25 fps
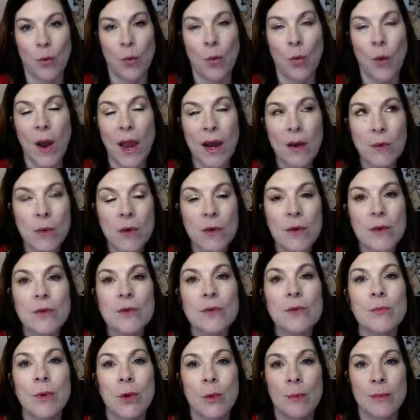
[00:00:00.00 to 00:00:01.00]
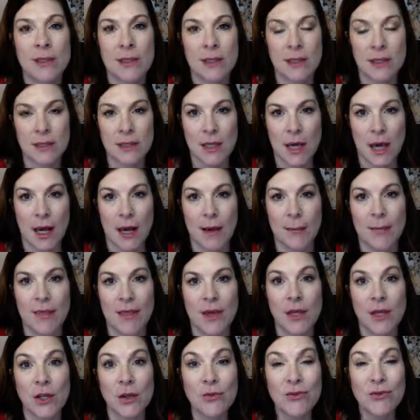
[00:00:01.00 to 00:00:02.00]
When were those moments in time
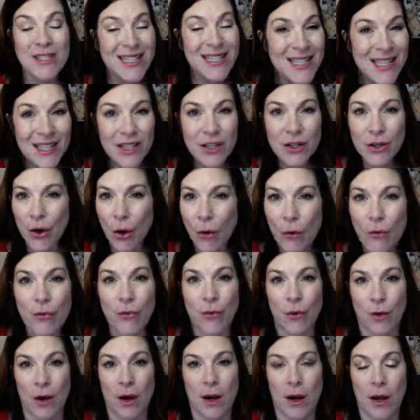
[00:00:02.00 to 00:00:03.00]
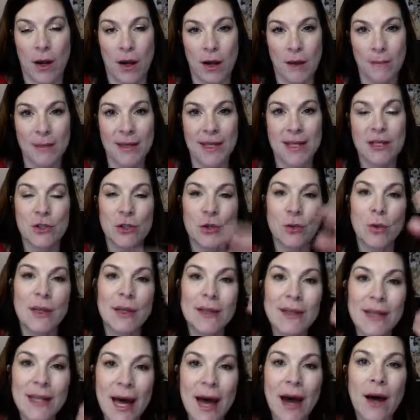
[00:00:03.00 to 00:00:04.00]
that you didn't go for it because you
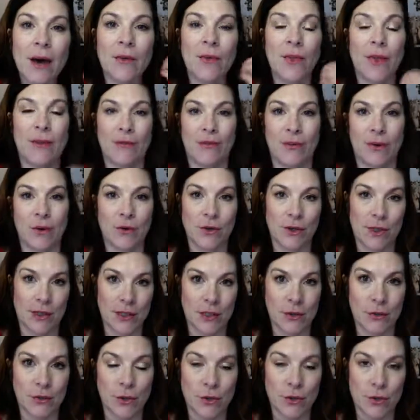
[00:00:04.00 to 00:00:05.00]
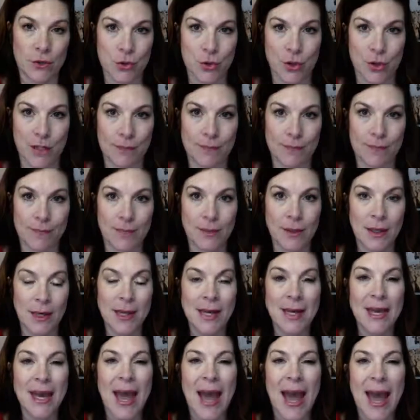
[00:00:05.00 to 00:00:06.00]
allowed the fear to kill your dream?
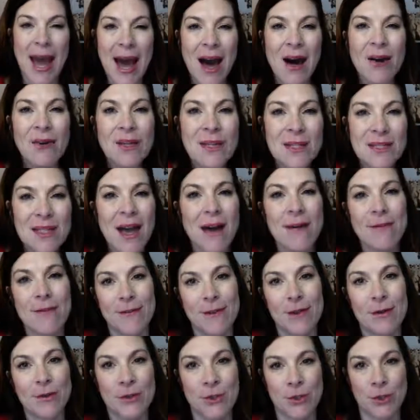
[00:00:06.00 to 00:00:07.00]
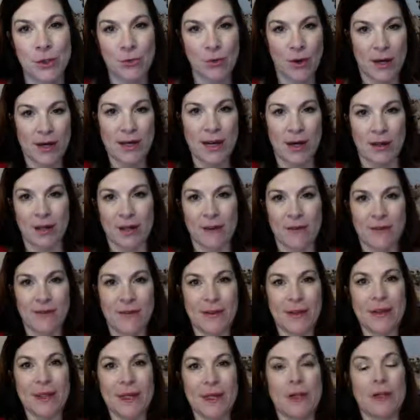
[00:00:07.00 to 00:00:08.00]
How does that feel to you right now? Like
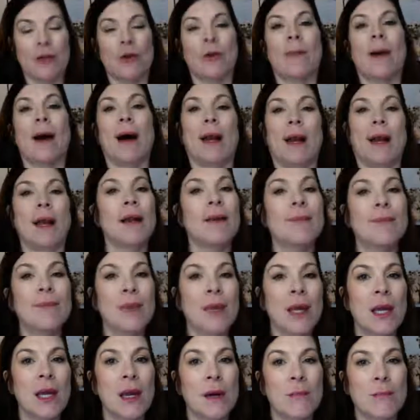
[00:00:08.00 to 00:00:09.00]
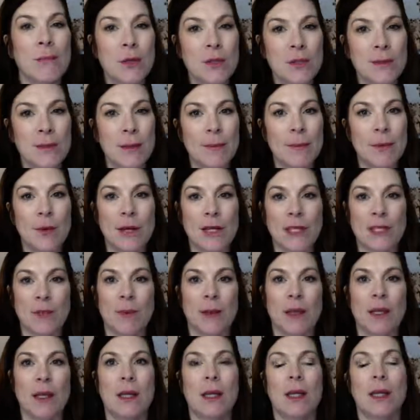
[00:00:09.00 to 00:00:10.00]
feel it in your body. Most people
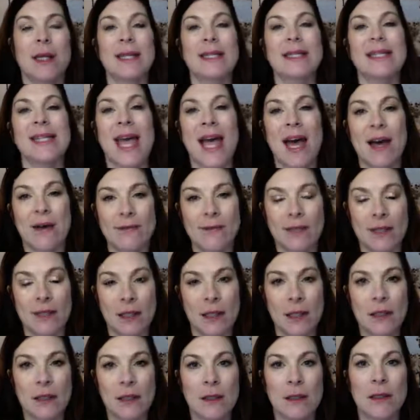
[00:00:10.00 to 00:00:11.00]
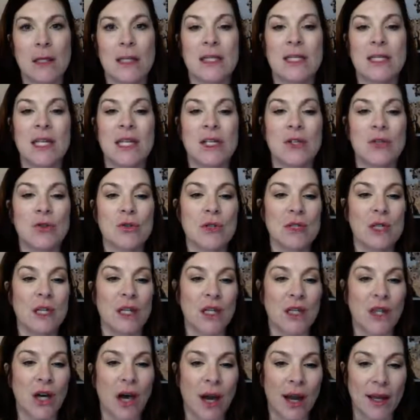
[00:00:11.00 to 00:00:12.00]
explain it like it's heavy. It's in your
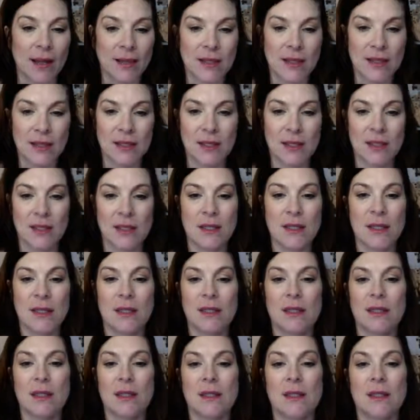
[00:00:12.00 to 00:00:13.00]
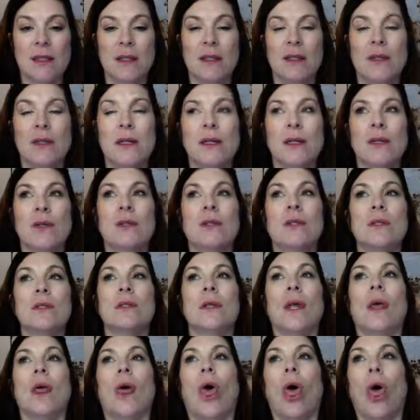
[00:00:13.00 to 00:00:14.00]
gut. You're
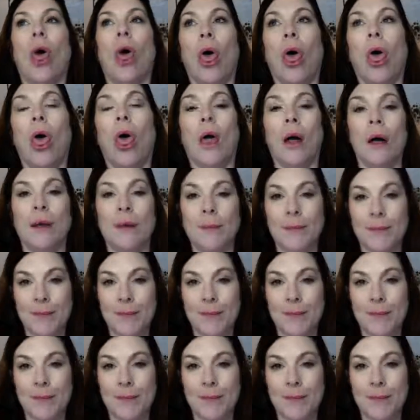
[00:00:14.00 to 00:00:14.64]
just like, ugh.